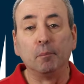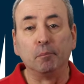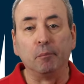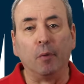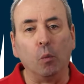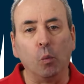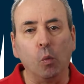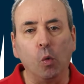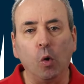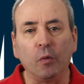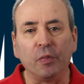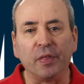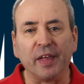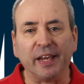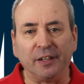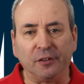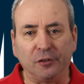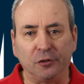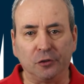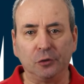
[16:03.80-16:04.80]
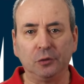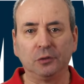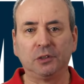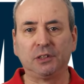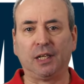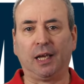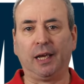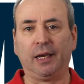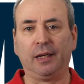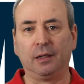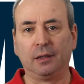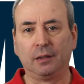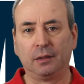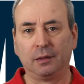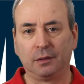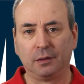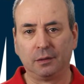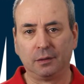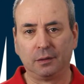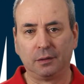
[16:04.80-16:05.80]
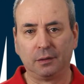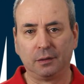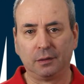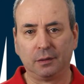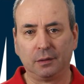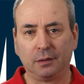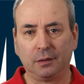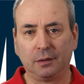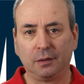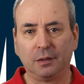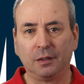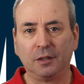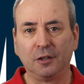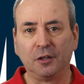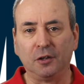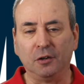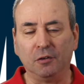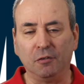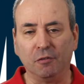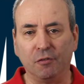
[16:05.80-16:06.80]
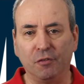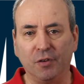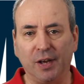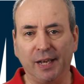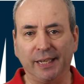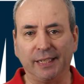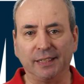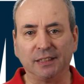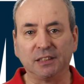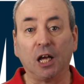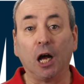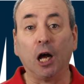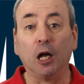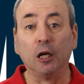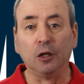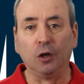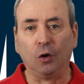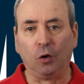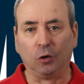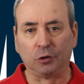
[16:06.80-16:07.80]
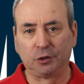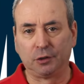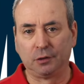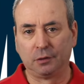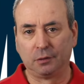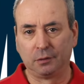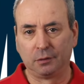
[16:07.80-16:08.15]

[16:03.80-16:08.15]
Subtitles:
but what they do say conveys a lot.